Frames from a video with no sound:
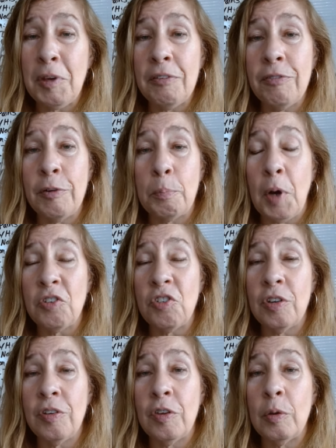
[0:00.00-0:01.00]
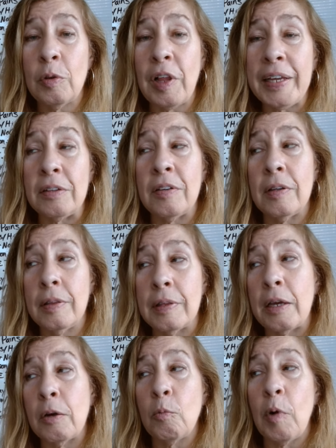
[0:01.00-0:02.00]
even much as you'd like to
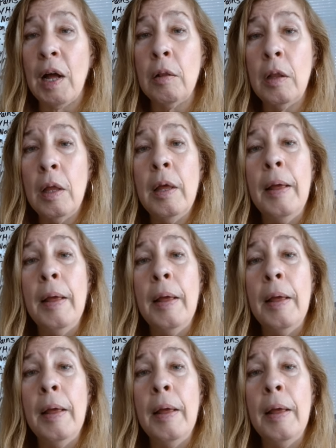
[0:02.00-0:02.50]
think, well,